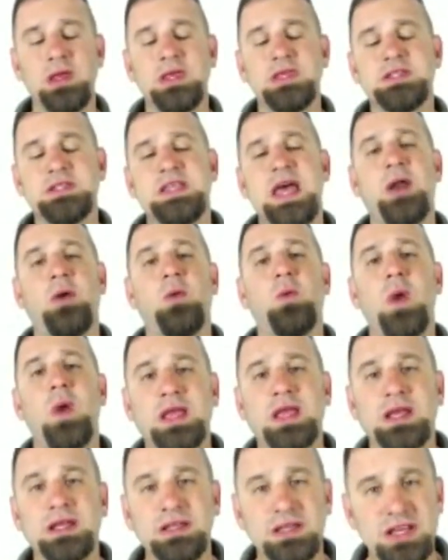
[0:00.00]
is that
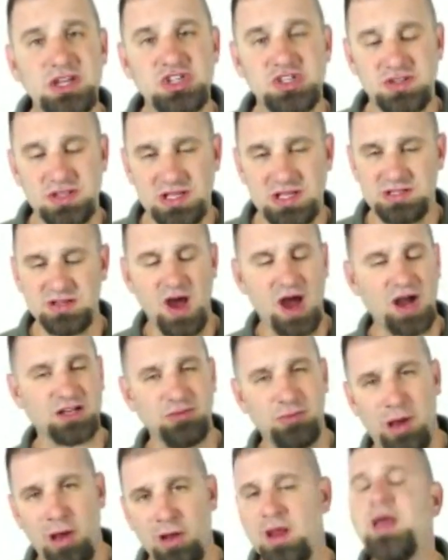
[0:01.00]
recognition that you
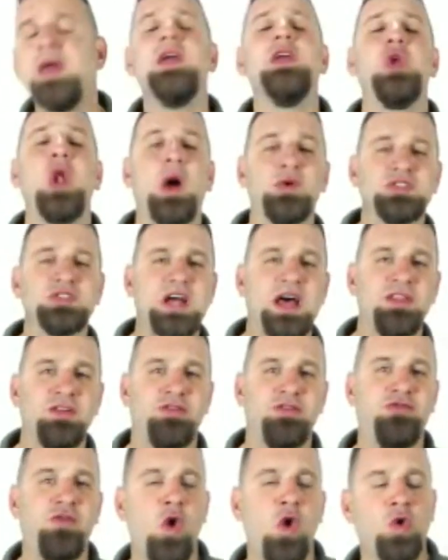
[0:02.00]
talked about. I was on the
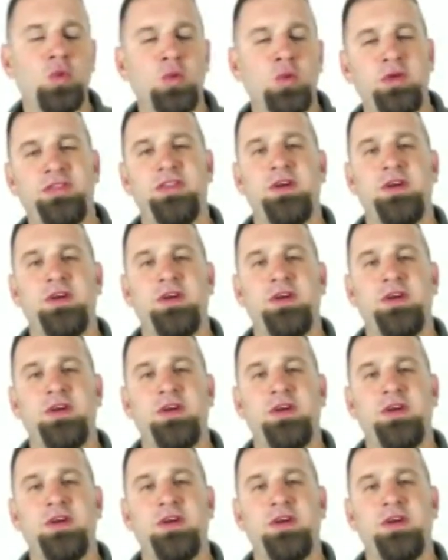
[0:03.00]
phone with